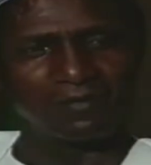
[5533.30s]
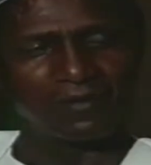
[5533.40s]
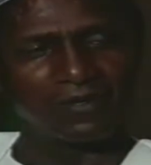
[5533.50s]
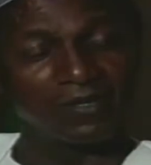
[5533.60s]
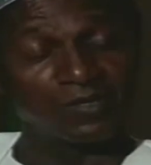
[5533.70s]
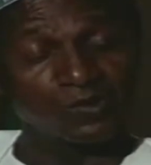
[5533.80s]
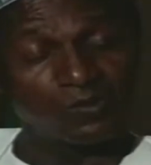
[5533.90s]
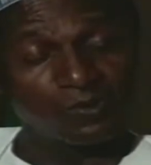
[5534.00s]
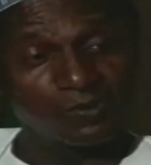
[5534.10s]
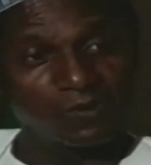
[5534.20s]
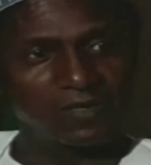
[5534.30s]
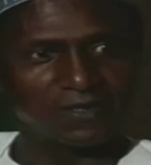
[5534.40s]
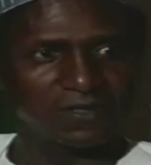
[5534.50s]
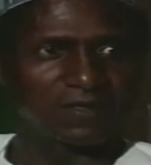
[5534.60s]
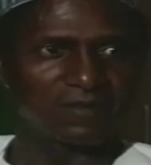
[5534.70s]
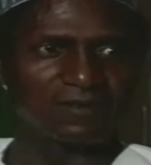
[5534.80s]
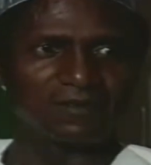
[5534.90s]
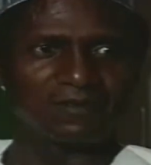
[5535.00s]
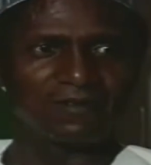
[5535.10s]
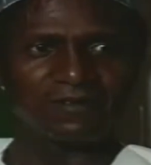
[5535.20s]
In his own words,
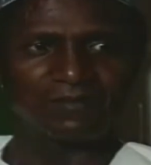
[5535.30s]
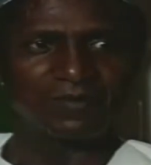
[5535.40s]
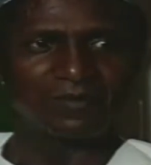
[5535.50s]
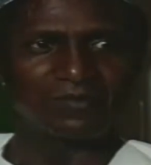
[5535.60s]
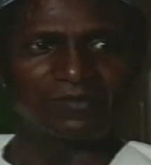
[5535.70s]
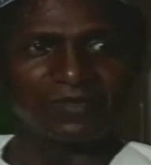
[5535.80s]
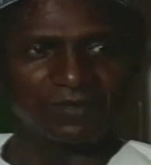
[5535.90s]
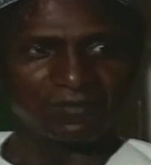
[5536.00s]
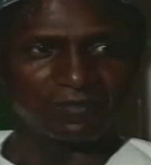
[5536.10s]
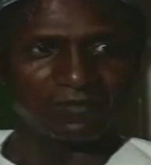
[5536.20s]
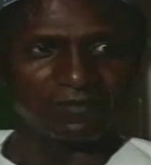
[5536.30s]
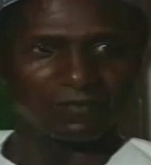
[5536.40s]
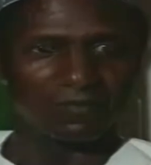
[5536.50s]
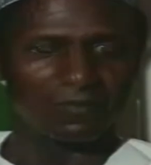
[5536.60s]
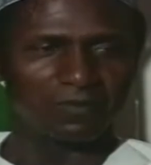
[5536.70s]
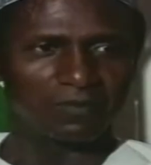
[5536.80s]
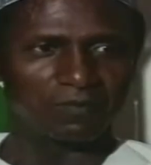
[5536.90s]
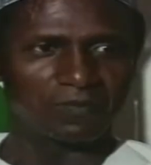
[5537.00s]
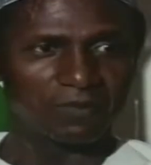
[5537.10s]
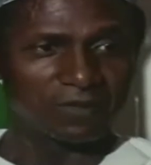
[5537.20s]
let me quote him,
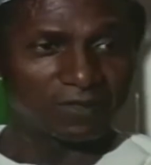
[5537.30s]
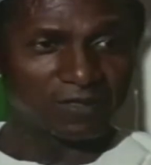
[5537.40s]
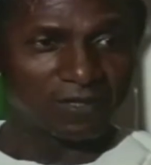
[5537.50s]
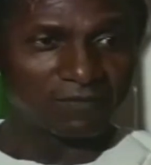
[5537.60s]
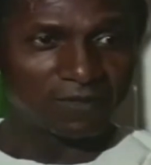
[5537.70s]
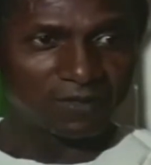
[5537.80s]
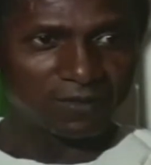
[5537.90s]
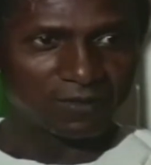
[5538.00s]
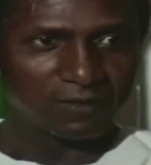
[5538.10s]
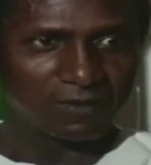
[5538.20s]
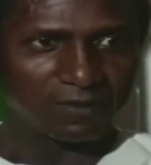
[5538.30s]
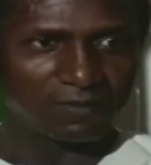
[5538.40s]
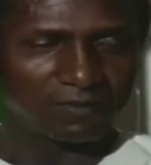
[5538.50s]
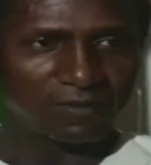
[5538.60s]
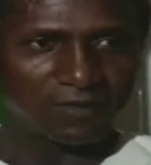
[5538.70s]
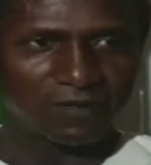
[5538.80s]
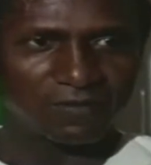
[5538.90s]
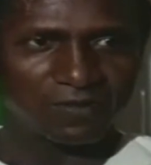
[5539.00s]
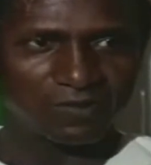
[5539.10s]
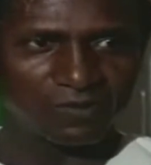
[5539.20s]
public service is
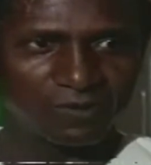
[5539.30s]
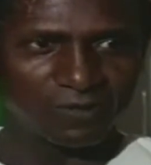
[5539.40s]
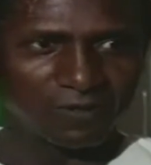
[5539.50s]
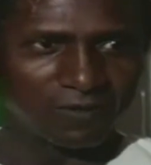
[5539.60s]
service to God.